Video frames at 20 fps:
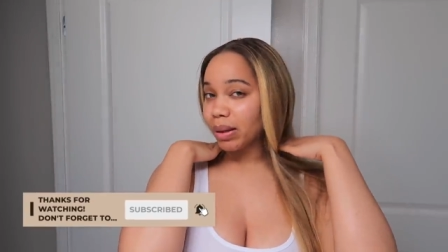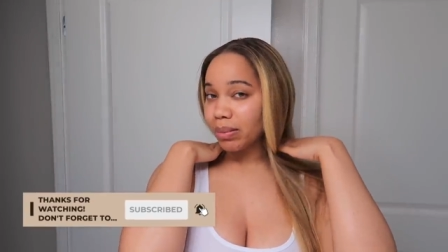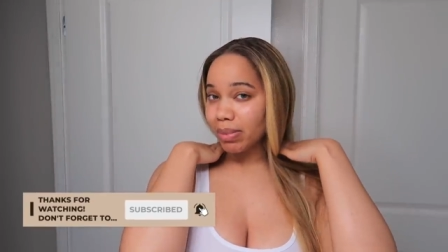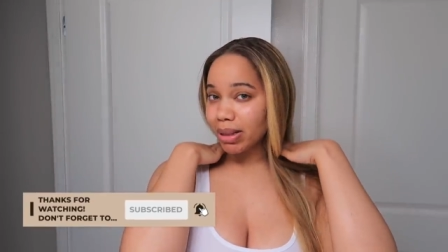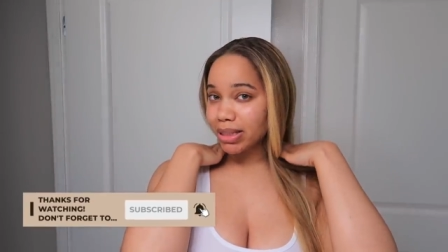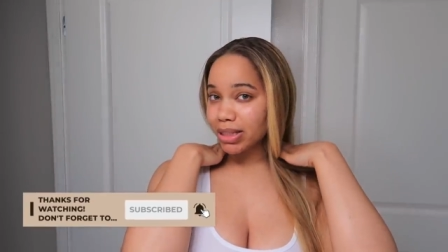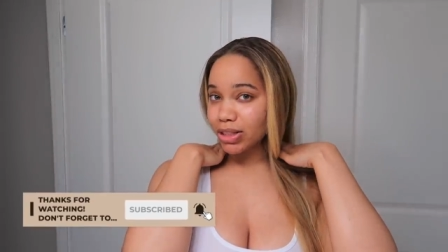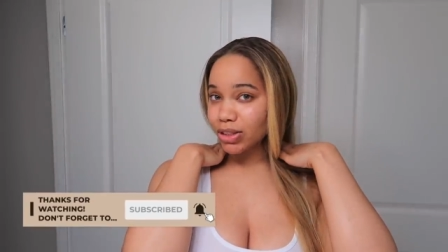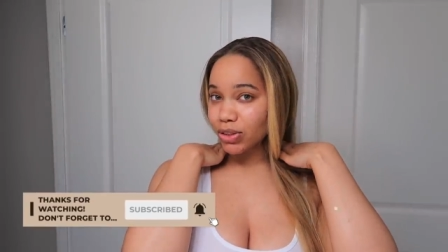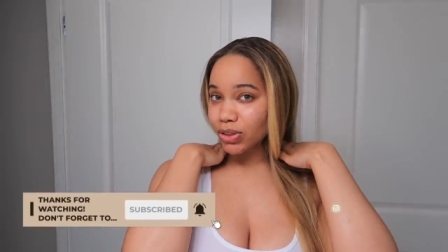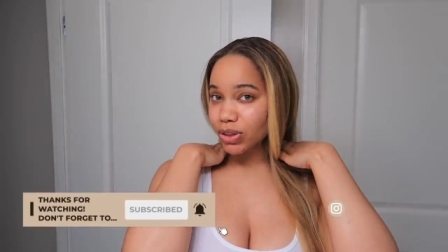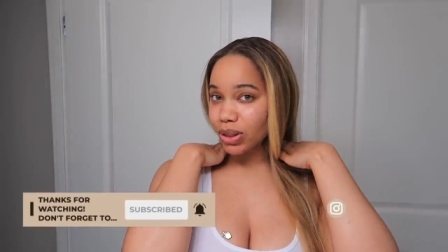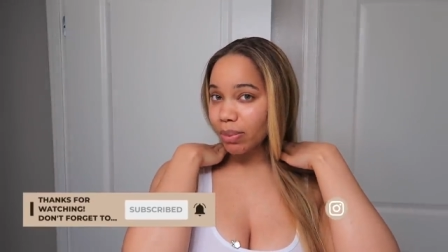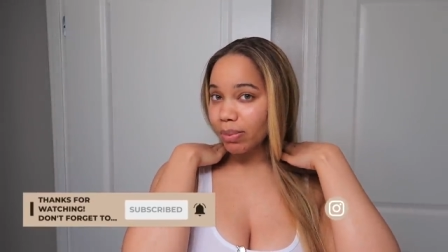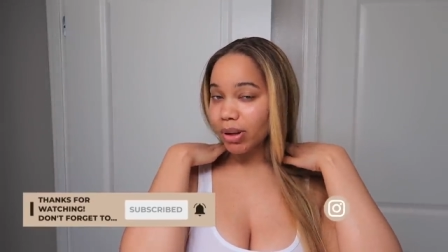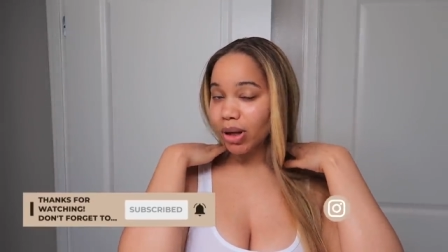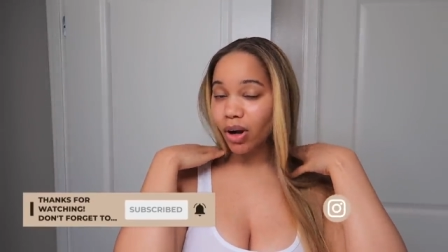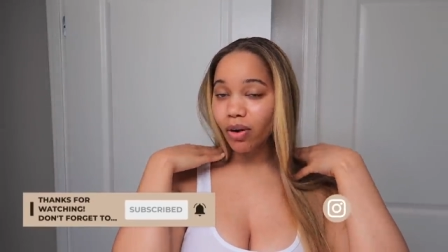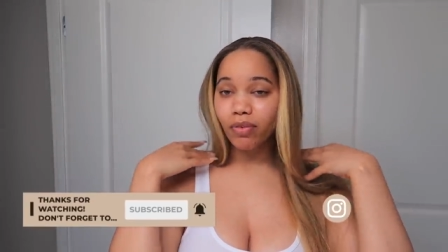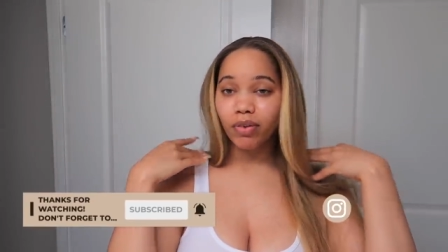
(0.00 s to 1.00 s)
my sister's
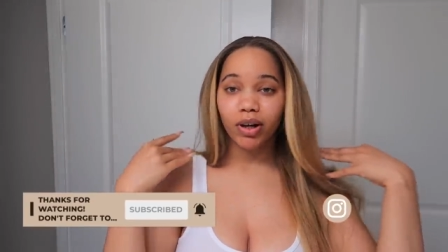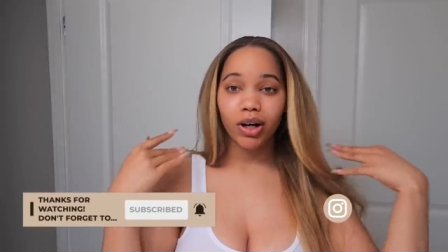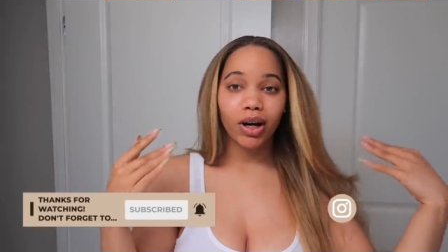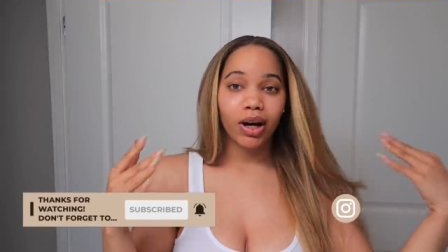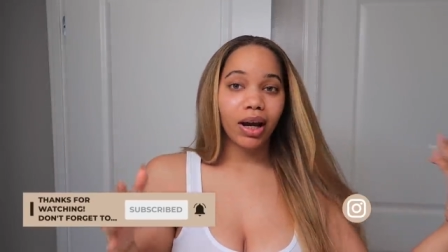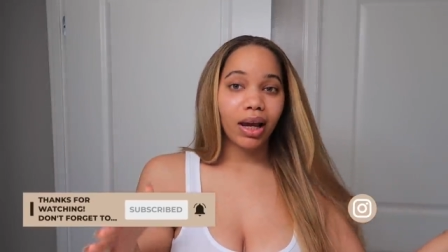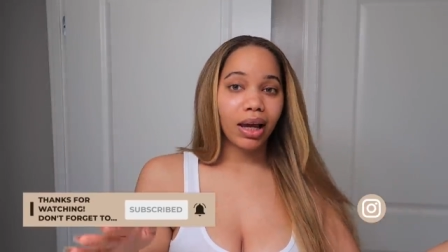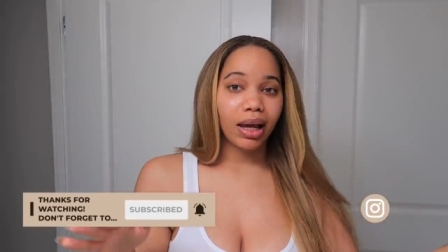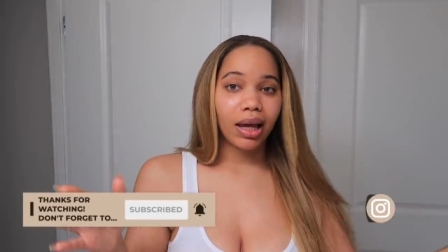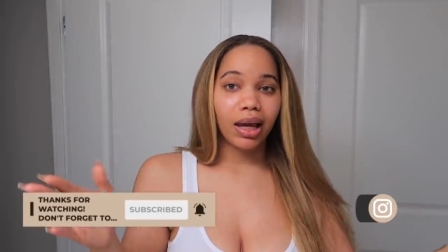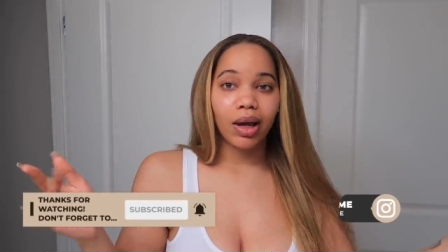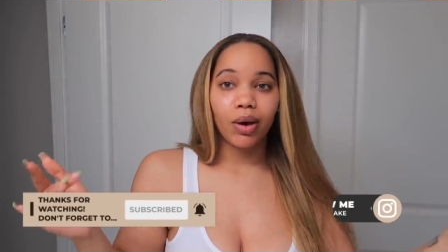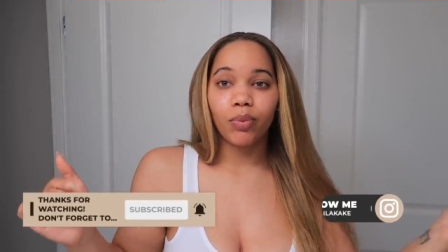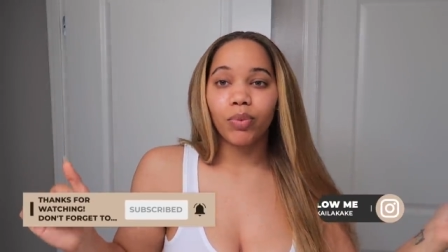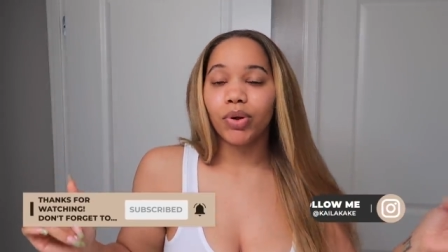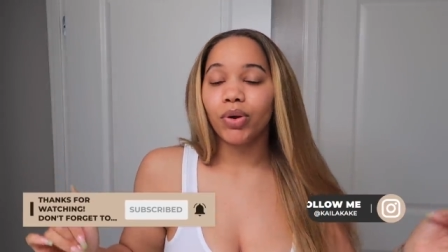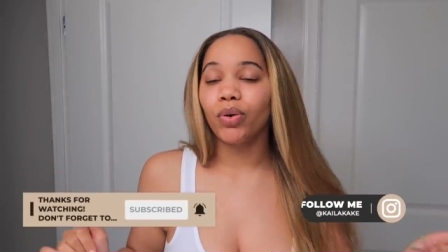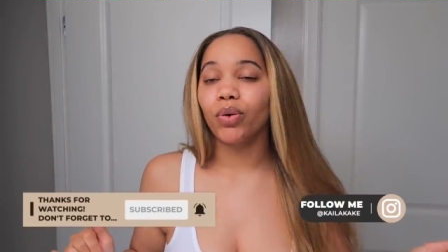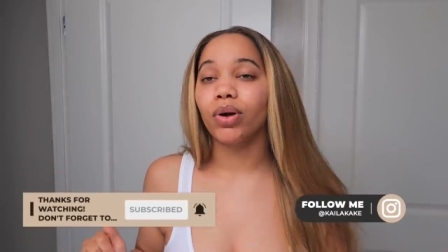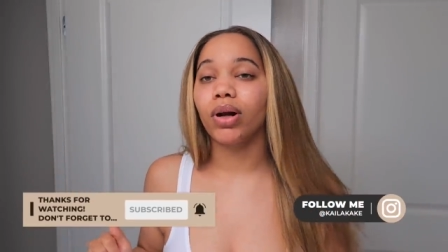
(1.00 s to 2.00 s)
coming over and
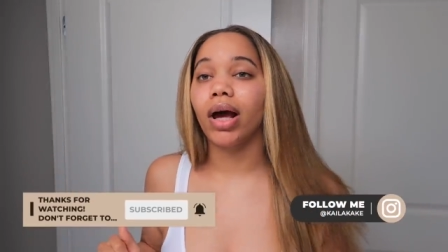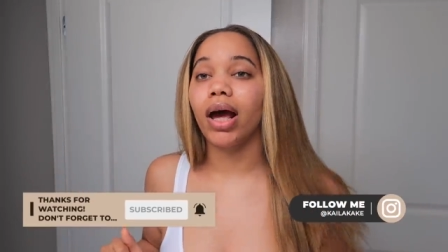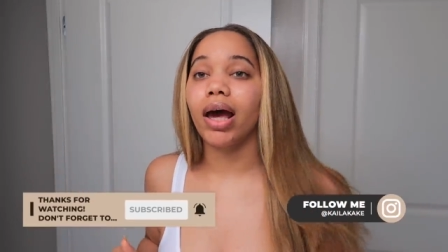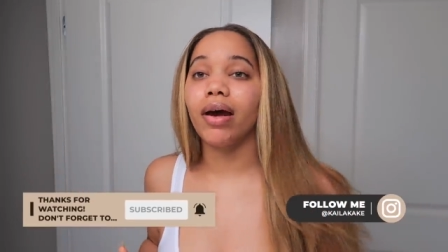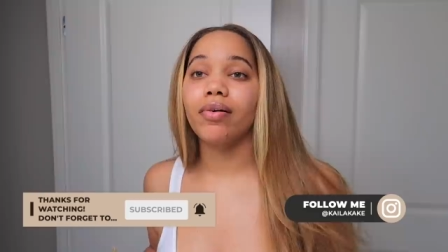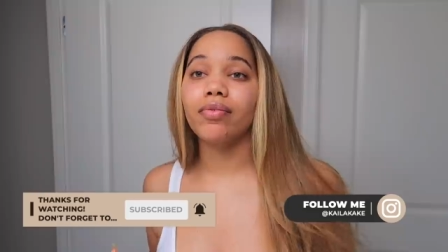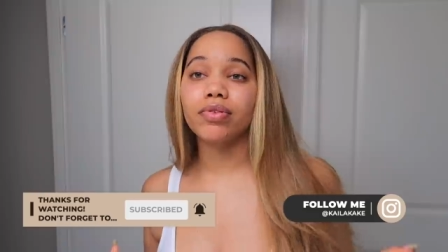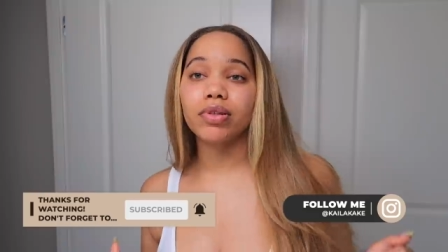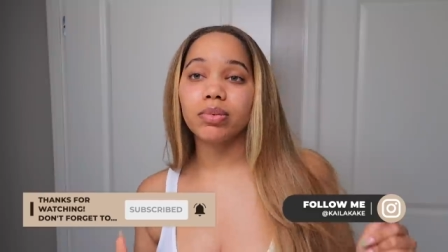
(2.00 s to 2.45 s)
we're gonna have